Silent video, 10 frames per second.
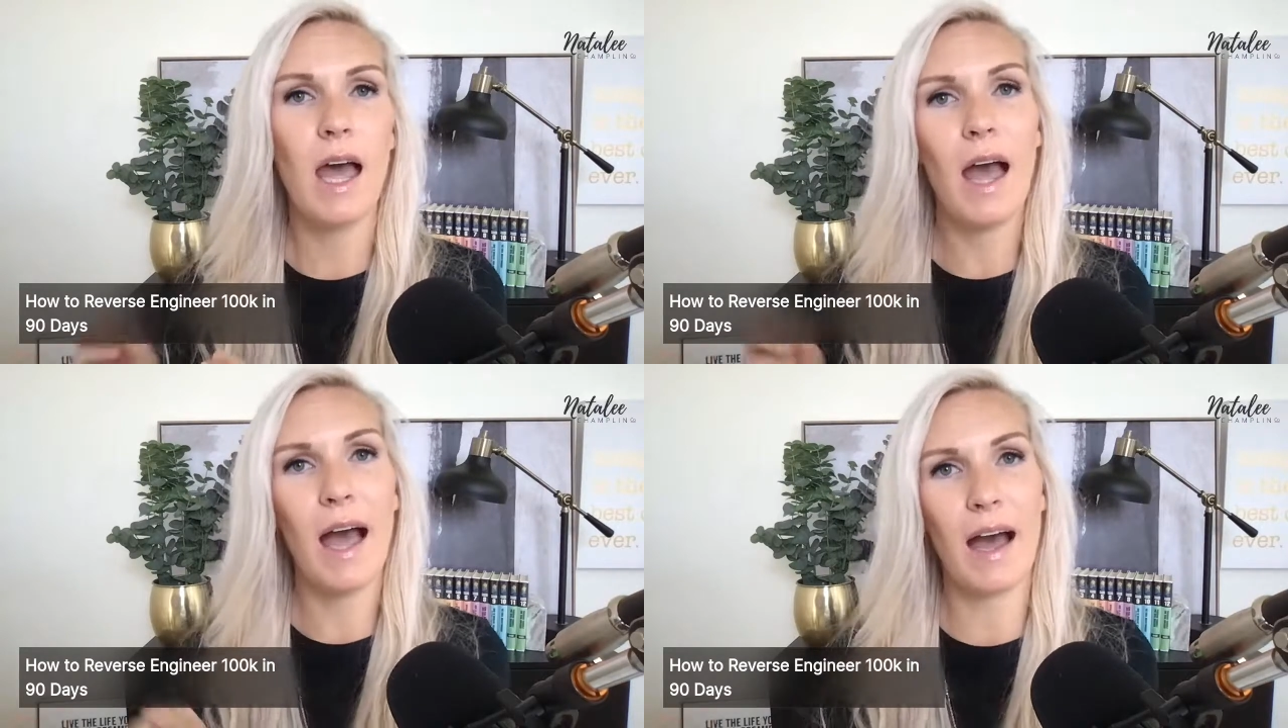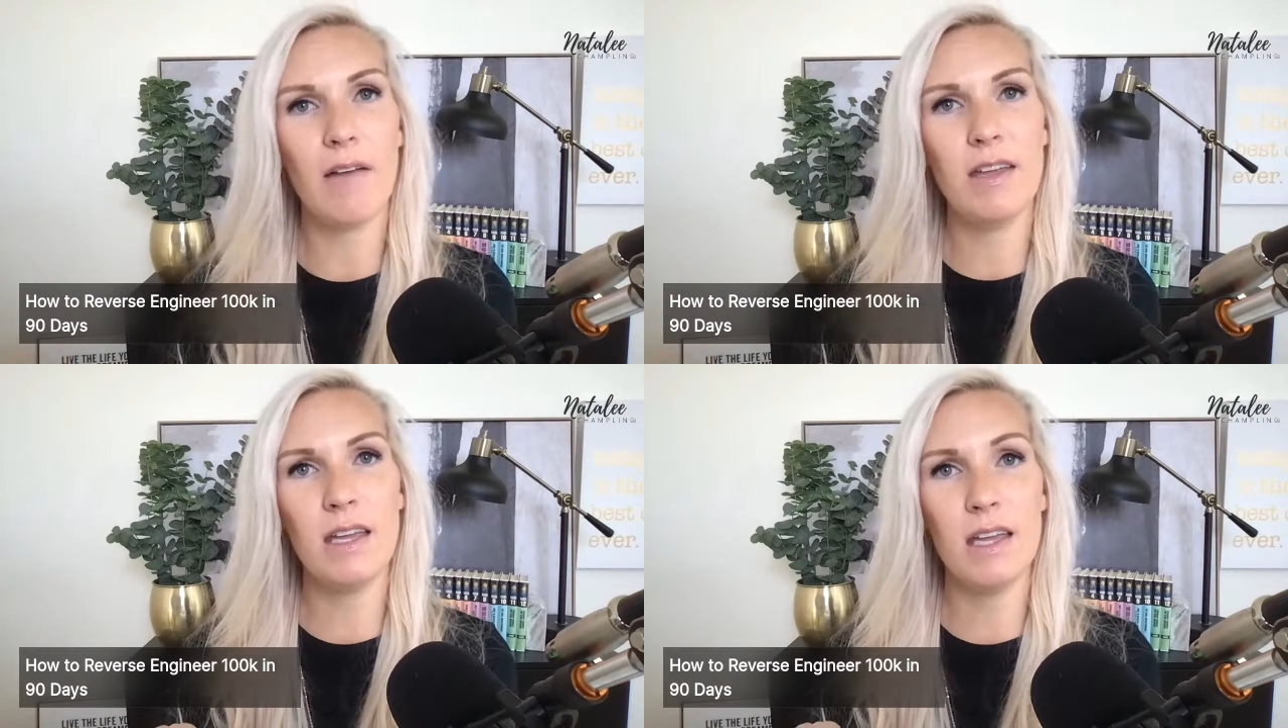
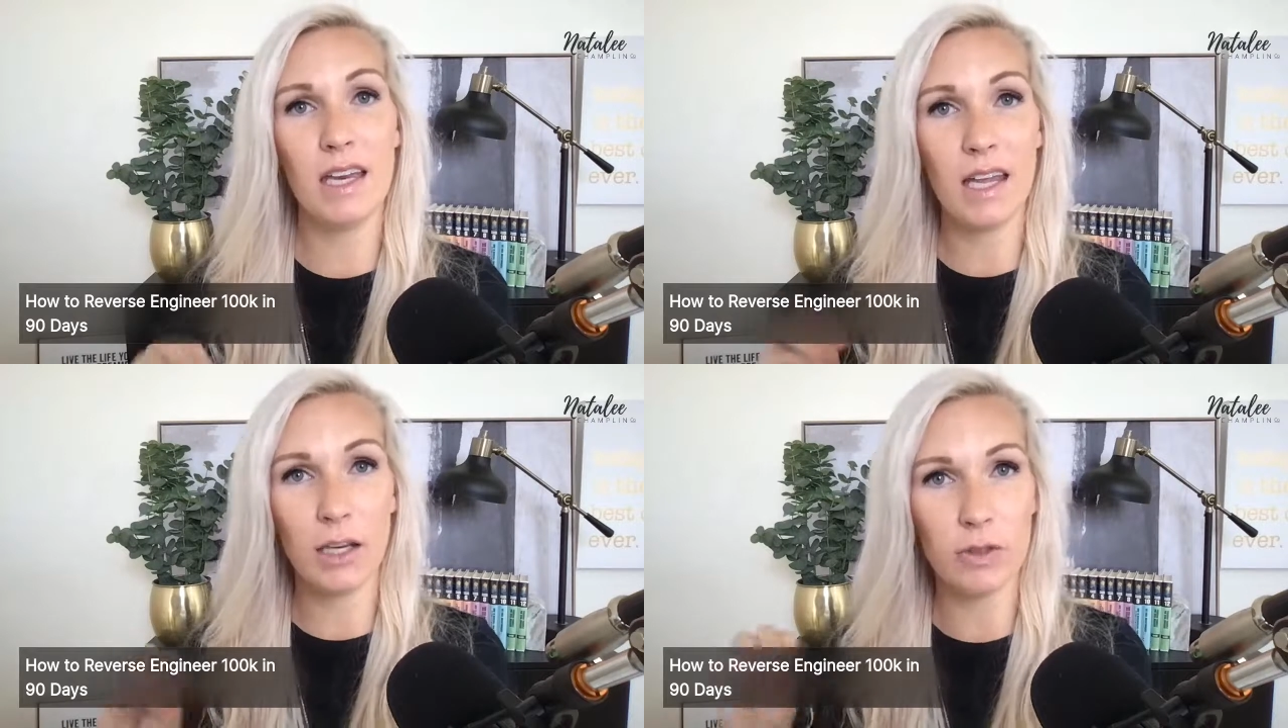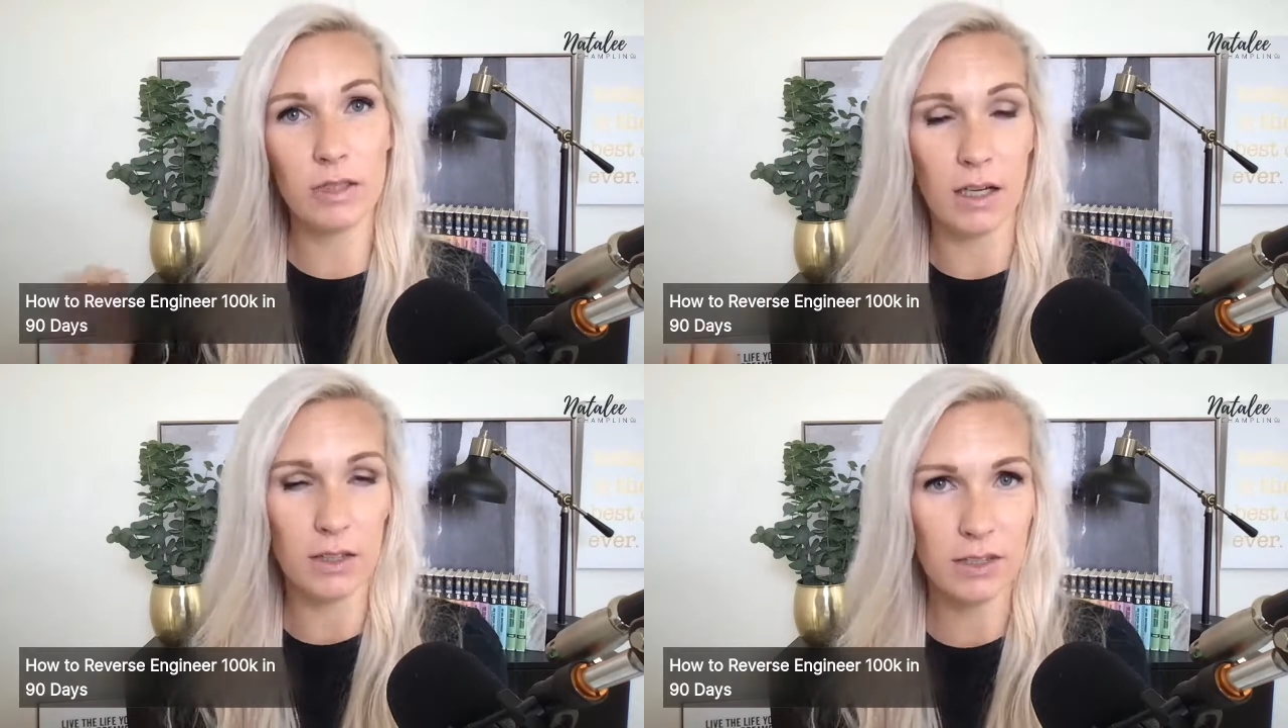Having an
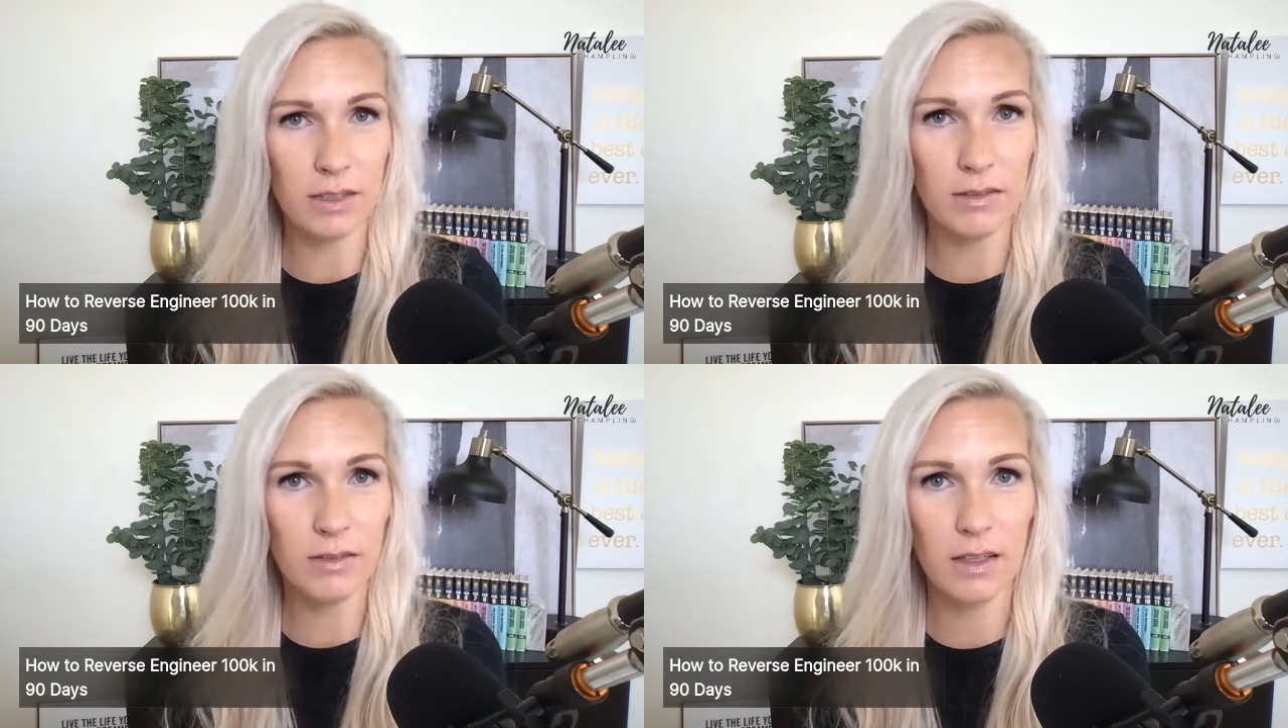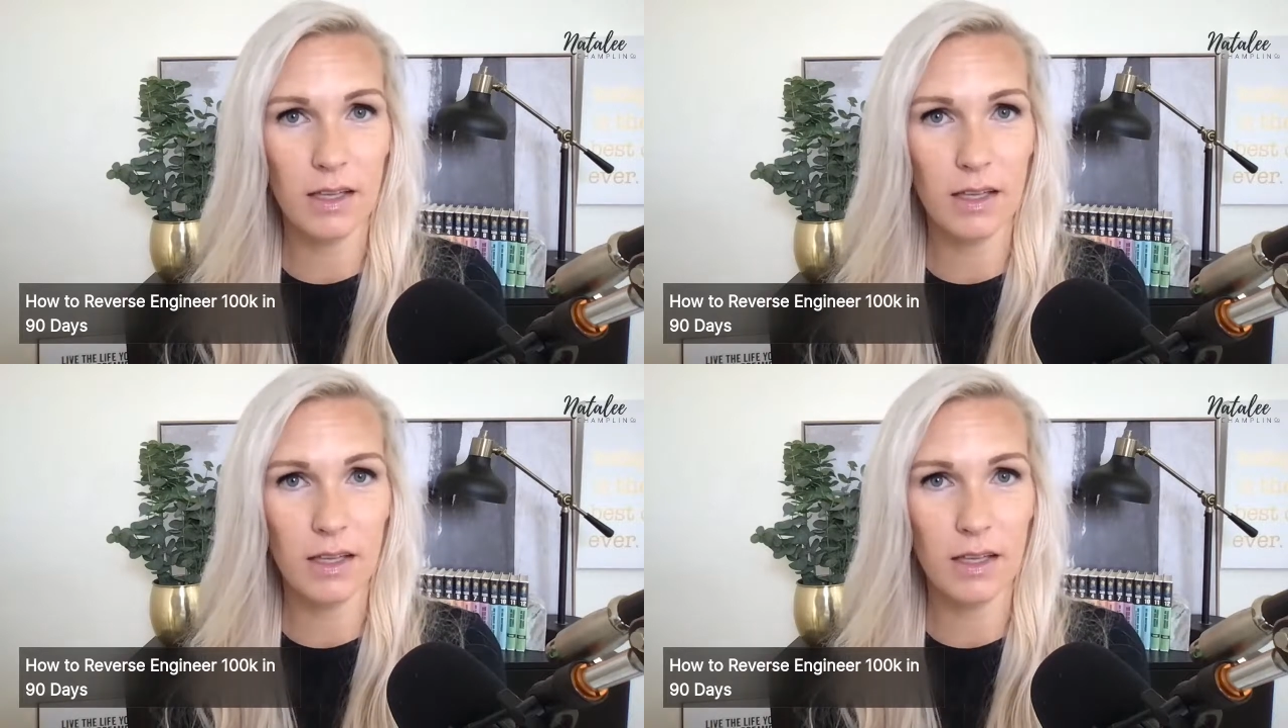introduction